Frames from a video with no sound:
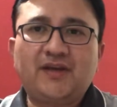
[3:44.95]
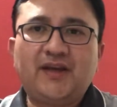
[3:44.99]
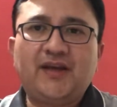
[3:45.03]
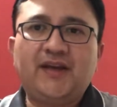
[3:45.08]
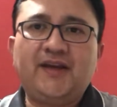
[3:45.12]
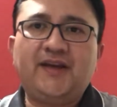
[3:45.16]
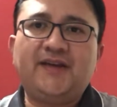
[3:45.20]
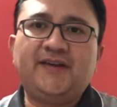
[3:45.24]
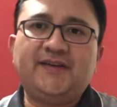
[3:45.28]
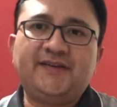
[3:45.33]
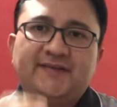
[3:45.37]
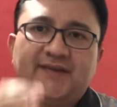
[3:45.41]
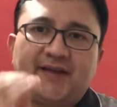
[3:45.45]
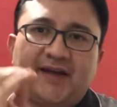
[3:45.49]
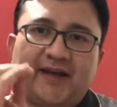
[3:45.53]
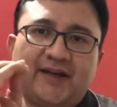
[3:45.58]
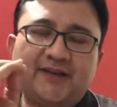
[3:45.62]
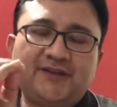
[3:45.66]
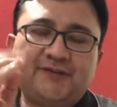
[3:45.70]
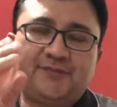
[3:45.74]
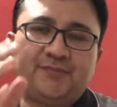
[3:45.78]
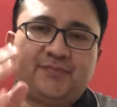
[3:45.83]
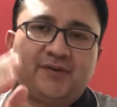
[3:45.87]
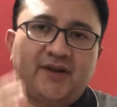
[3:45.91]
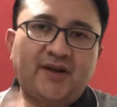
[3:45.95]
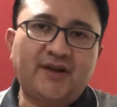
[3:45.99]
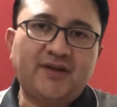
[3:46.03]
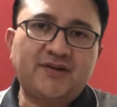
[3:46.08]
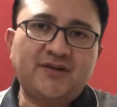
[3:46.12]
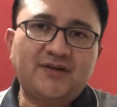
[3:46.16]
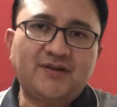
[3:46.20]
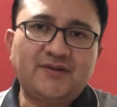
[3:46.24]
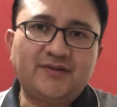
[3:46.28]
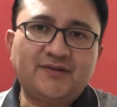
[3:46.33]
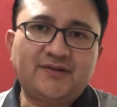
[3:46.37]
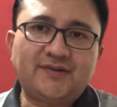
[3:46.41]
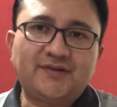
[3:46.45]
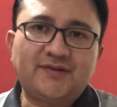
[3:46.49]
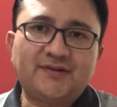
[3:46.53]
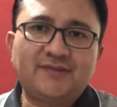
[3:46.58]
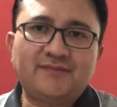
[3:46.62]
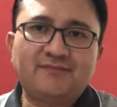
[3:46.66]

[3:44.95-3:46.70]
A is aspirations,